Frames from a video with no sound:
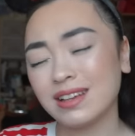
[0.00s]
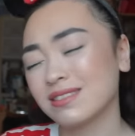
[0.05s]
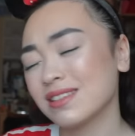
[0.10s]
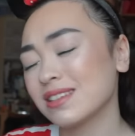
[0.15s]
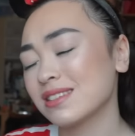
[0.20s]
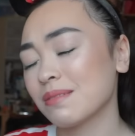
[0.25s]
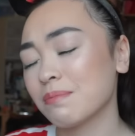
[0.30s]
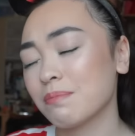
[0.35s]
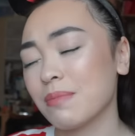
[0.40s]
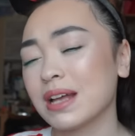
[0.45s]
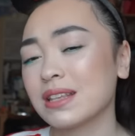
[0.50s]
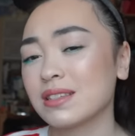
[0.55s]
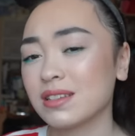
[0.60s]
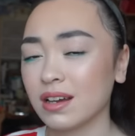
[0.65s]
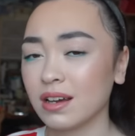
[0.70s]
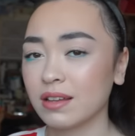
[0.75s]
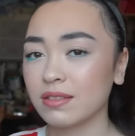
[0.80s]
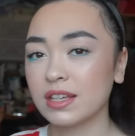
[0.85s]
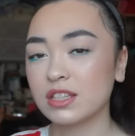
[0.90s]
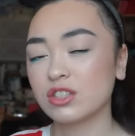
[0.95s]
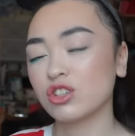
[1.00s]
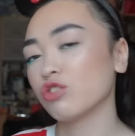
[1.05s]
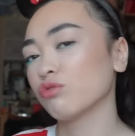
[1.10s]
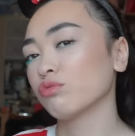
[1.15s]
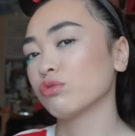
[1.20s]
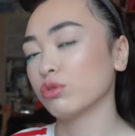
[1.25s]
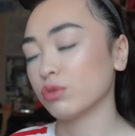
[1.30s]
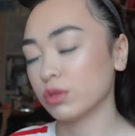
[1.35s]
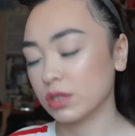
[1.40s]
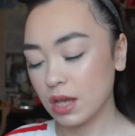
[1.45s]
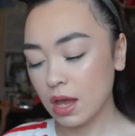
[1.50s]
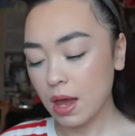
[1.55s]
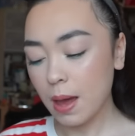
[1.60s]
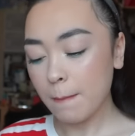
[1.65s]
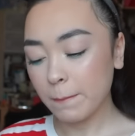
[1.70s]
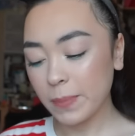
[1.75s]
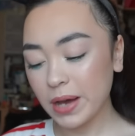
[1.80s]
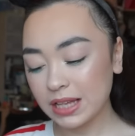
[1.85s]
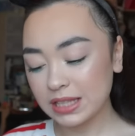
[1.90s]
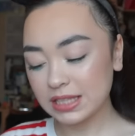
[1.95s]
It doesn't matter. There's no rules.
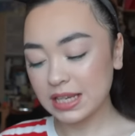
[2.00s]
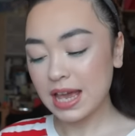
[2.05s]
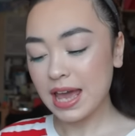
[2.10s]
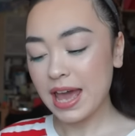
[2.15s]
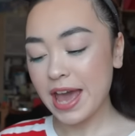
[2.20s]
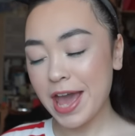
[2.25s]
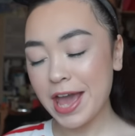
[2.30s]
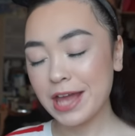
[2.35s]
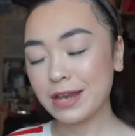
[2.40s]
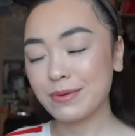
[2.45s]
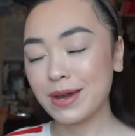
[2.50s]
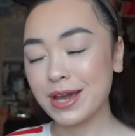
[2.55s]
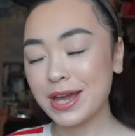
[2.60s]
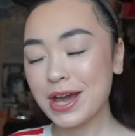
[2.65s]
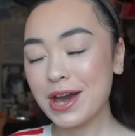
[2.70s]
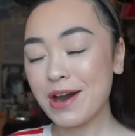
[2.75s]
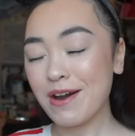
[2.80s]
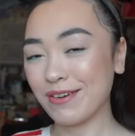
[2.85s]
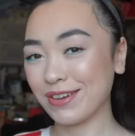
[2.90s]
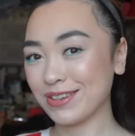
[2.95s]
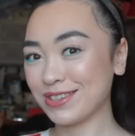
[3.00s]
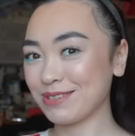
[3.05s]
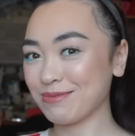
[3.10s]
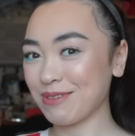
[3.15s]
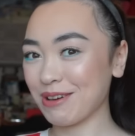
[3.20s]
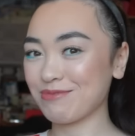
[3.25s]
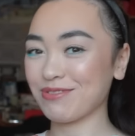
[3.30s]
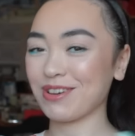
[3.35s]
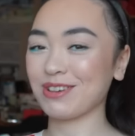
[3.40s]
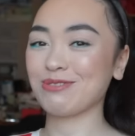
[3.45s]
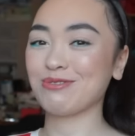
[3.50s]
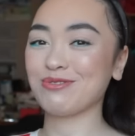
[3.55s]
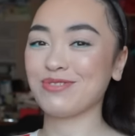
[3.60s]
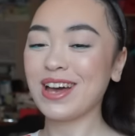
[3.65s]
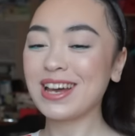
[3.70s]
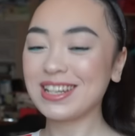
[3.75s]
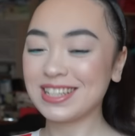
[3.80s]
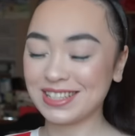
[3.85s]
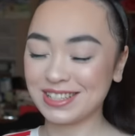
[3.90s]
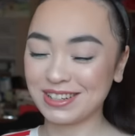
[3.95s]
But anyway, on to my final
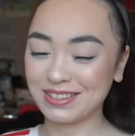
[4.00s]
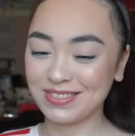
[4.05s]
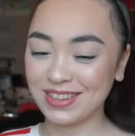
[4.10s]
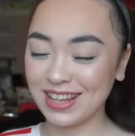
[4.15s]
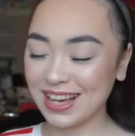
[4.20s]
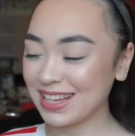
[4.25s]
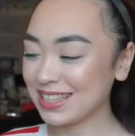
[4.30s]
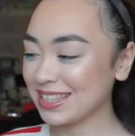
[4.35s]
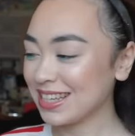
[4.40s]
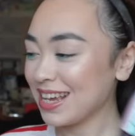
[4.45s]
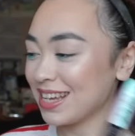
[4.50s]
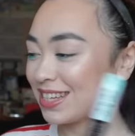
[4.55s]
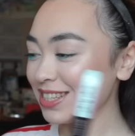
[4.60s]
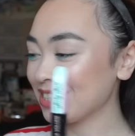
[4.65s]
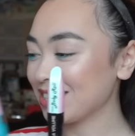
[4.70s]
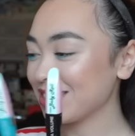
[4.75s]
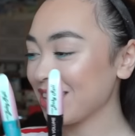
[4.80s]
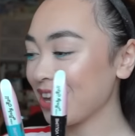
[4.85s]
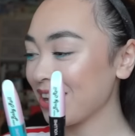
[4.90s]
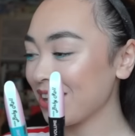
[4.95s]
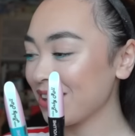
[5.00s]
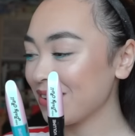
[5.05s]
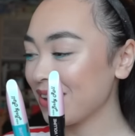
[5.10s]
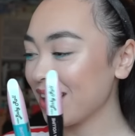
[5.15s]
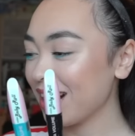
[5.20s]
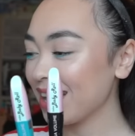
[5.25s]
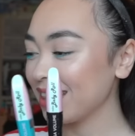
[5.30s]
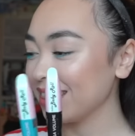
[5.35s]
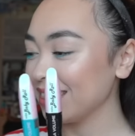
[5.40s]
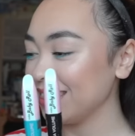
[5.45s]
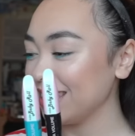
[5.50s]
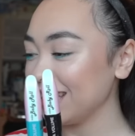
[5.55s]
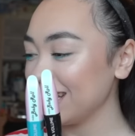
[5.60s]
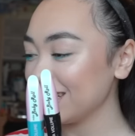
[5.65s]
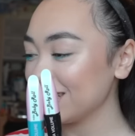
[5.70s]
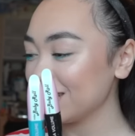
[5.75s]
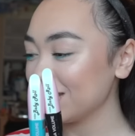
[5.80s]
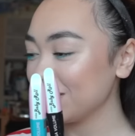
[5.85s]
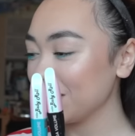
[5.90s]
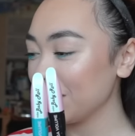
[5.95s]
verdict of this. So
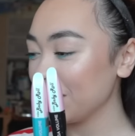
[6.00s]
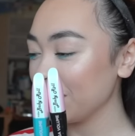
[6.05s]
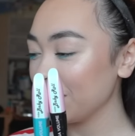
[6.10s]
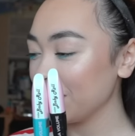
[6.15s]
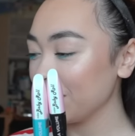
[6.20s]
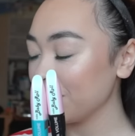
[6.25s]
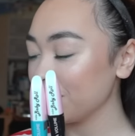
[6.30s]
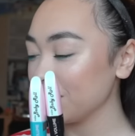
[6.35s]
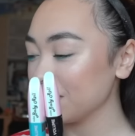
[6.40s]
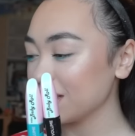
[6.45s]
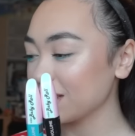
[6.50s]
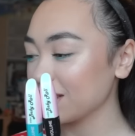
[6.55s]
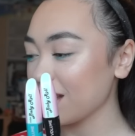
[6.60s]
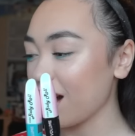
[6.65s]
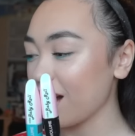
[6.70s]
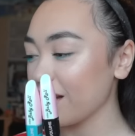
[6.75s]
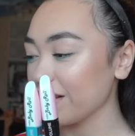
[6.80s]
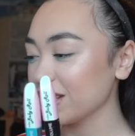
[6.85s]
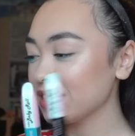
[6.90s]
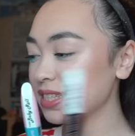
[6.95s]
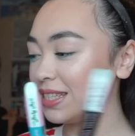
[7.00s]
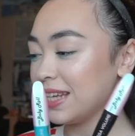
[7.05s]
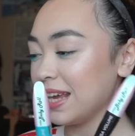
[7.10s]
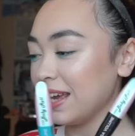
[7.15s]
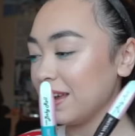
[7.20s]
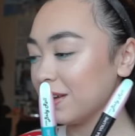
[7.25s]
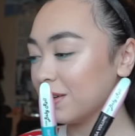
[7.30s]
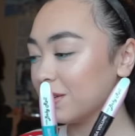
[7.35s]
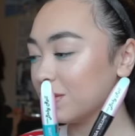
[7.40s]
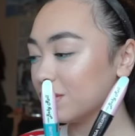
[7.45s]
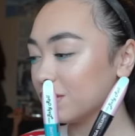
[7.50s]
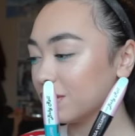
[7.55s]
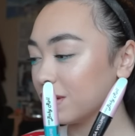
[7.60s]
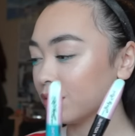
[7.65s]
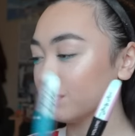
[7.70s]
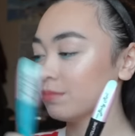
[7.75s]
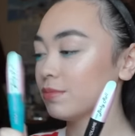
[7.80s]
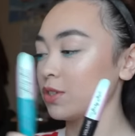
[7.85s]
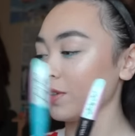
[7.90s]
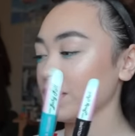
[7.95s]
these two mascaras, teal,
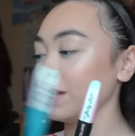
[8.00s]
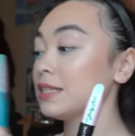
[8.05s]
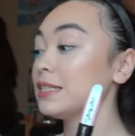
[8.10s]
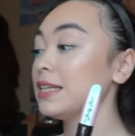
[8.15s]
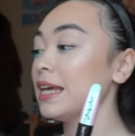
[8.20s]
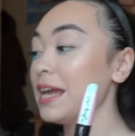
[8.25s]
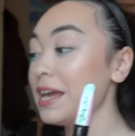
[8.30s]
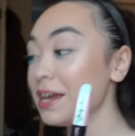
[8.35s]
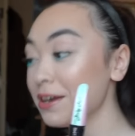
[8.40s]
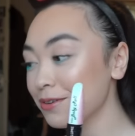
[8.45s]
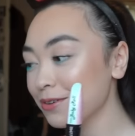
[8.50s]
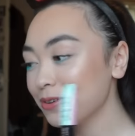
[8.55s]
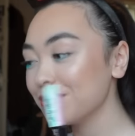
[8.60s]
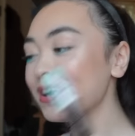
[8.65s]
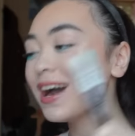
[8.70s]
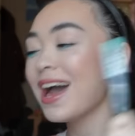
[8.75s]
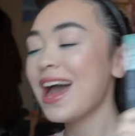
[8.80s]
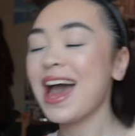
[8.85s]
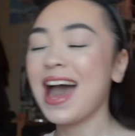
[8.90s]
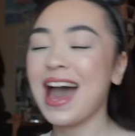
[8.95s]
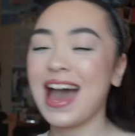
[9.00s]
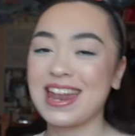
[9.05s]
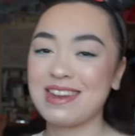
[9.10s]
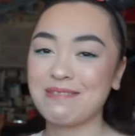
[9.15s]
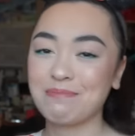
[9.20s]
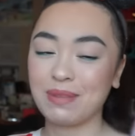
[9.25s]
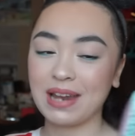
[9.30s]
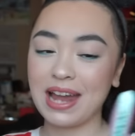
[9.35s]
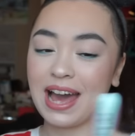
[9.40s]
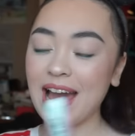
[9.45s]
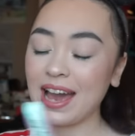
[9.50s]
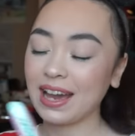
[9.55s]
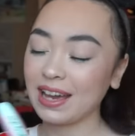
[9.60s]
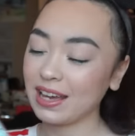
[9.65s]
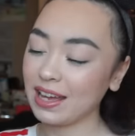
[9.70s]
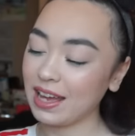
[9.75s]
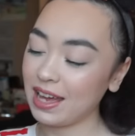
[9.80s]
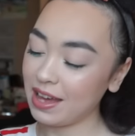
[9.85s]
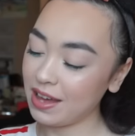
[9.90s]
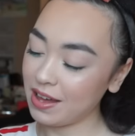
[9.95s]
oh, sorry, teal and
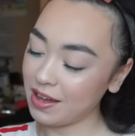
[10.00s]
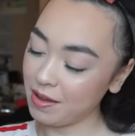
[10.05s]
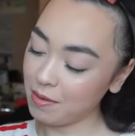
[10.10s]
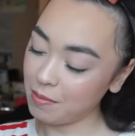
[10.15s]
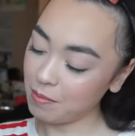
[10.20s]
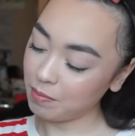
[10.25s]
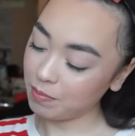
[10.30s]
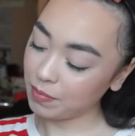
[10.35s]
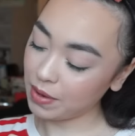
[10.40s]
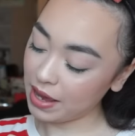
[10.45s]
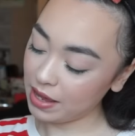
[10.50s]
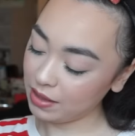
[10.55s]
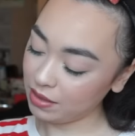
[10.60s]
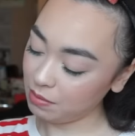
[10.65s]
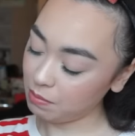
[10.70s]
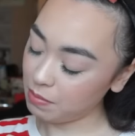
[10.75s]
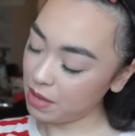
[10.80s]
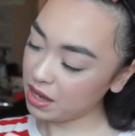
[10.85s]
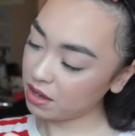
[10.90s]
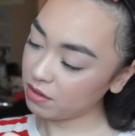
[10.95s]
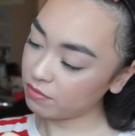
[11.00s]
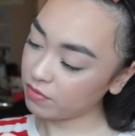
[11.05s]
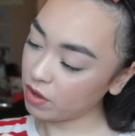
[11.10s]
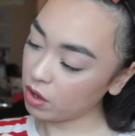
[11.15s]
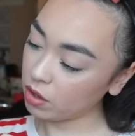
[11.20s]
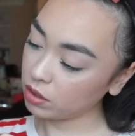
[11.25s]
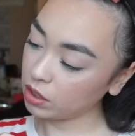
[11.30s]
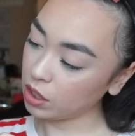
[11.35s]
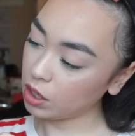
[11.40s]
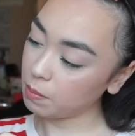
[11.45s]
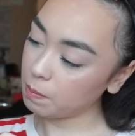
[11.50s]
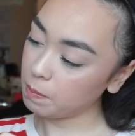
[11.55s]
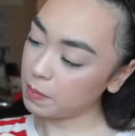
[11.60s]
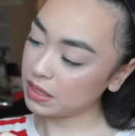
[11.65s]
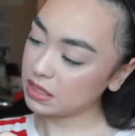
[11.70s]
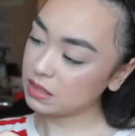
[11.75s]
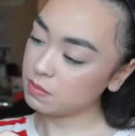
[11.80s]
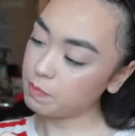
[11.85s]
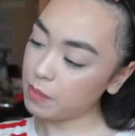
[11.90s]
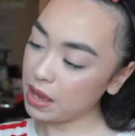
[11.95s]
black um, by the Mega Volume
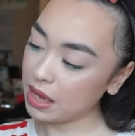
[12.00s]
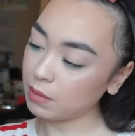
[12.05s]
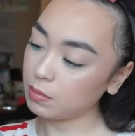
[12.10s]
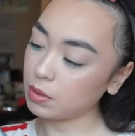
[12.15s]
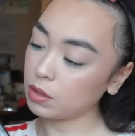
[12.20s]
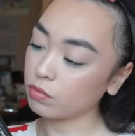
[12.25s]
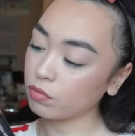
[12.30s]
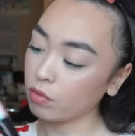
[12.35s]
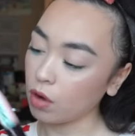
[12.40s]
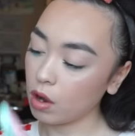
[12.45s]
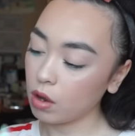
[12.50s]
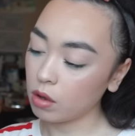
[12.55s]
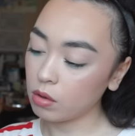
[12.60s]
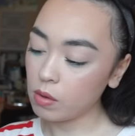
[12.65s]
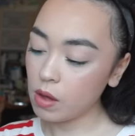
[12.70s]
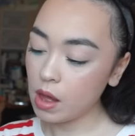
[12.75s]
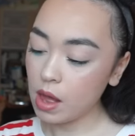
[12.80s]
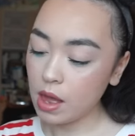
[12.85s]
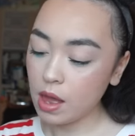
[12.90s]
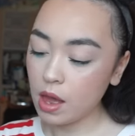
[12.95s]
Miss Baby Roll.